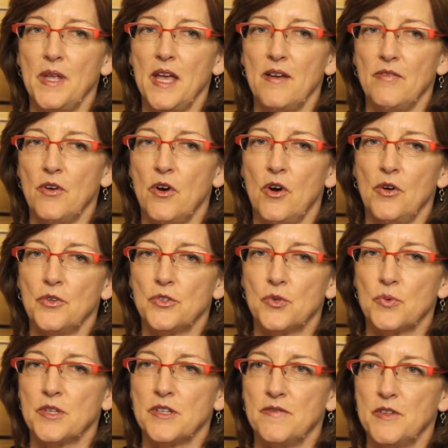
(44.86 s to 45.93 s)
We have all
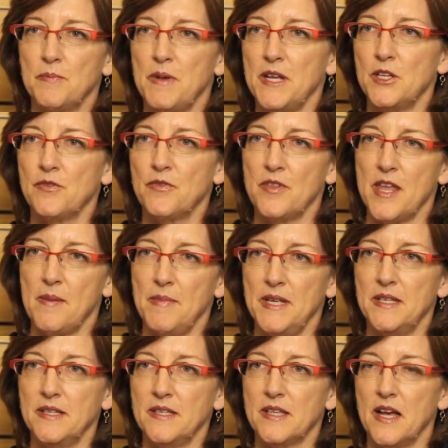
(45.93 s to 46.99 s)
sorts of space for them
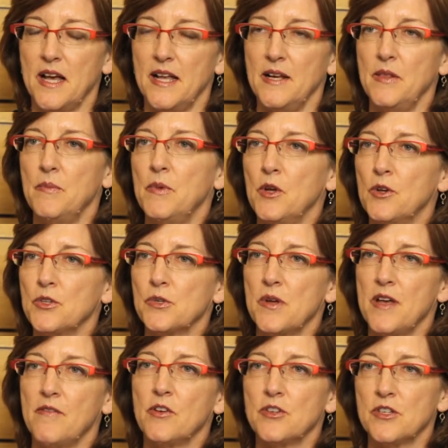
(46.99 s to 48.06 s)
inside and then we
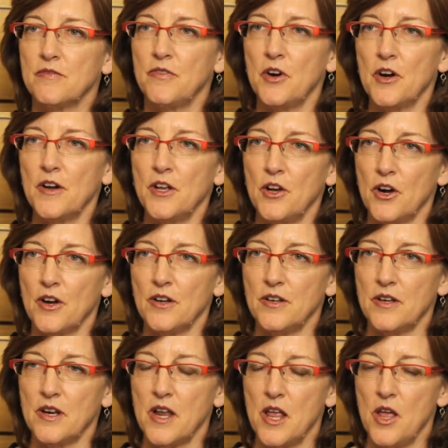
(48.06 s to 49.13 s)
also have our safari garden